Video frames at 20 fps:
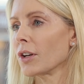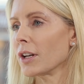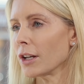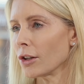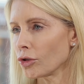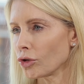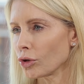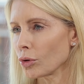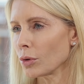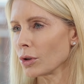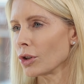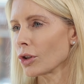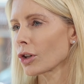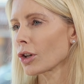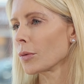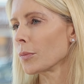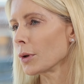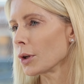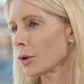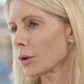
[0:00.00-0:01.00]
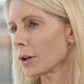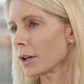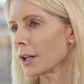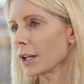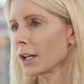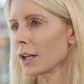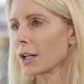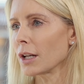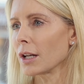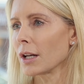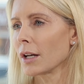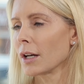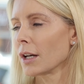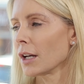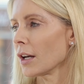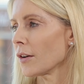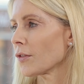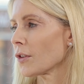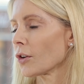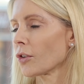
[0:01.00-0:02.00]
an issue in your community,
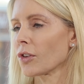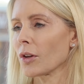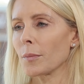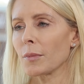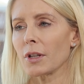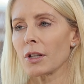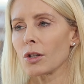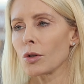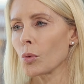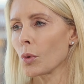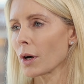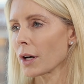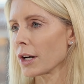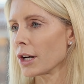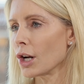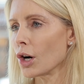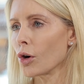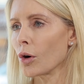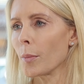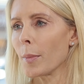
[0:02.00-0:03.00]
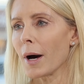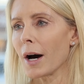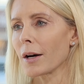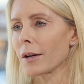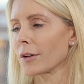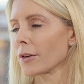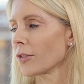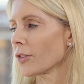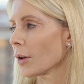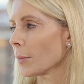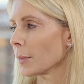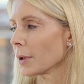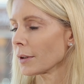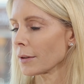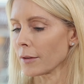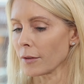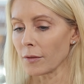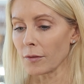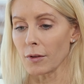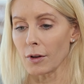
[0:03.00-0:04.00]
if there's something you want to know about, if
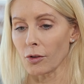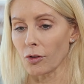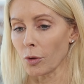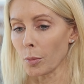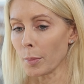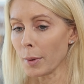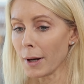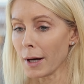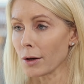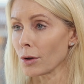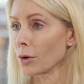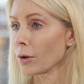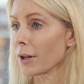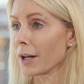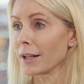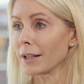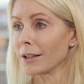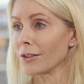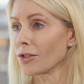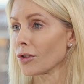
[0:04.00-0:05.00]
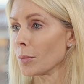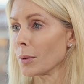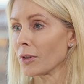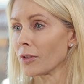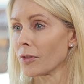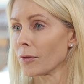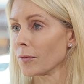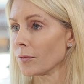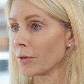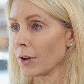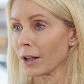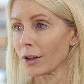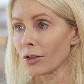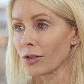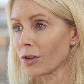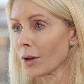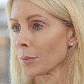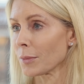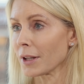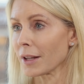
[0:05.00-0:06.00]
there's a pothole that needs to be
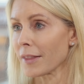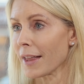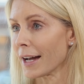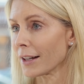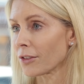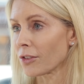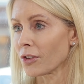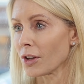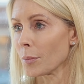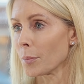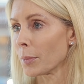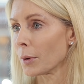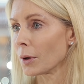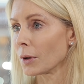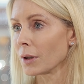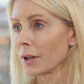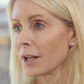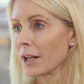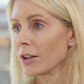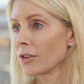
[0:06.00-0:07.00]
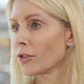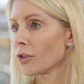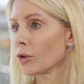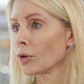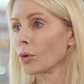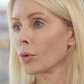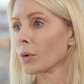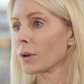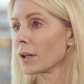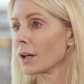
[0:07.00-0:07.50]
fixed, something that simple to